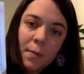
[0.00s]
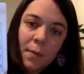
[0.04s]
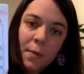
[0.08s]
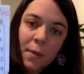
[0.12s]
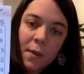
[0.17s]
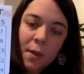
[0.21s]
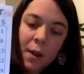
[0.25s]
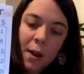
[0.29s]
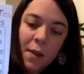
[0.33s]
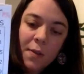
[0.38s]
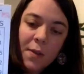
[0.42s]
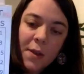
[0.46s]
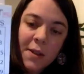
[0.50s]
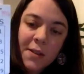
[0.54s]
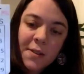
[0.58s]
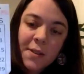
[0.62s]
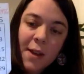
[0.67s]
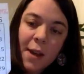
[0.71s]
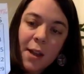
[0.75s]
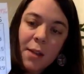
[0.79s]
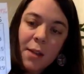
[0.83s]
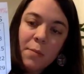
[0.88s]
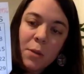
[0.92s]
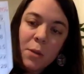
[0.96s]
And they
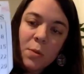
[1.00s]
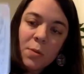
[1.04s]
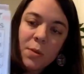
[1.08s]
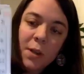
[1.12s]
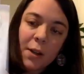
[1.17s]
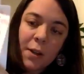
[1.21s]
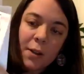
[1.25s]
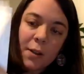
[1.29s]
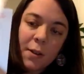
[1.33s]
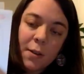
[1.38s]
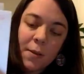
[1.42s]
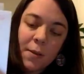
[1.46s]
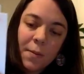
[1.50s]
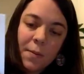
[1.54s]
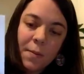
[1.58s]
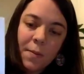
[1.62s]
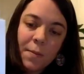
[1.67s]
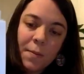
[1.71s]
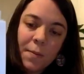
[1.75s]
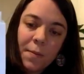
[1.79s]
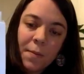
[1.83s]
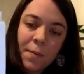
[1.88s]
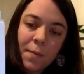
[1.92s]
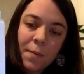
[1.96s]
sang music
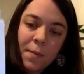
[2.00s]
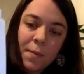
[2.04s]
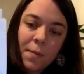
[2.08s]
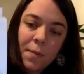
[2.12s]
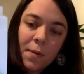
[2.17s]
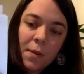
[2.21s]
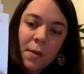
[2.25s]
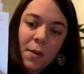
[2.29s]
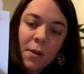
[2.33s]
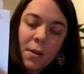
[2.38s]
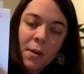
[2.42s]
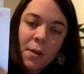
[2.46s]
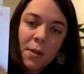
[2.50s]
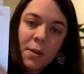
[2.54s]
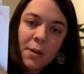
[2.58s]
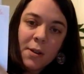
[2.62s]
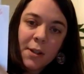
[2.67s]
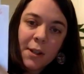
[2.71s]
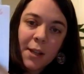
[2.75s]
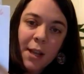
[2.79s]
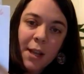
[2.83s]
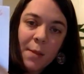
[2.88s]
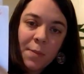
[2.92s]
to keep